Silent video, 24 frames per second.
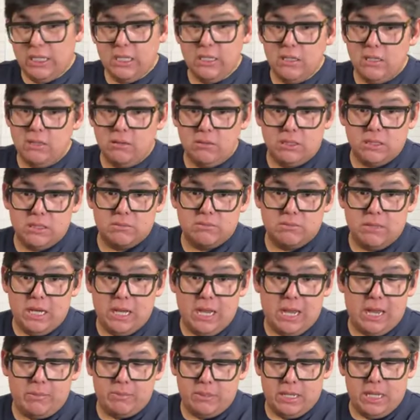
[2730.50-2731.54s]
all I know is
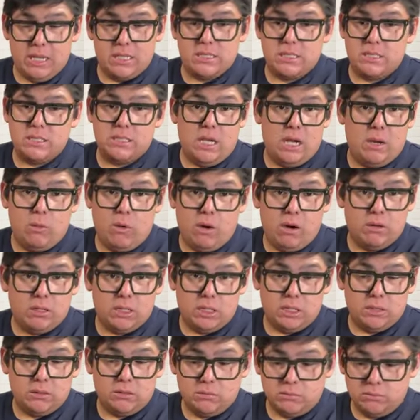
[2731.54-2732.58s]
my happy ass is not
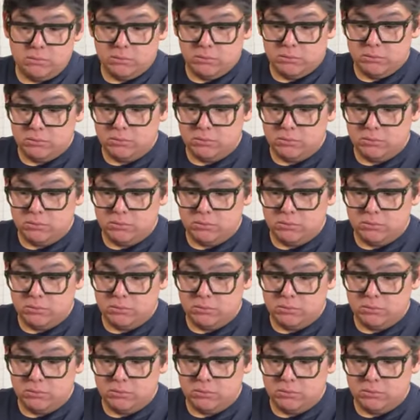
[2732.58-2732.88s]
walking.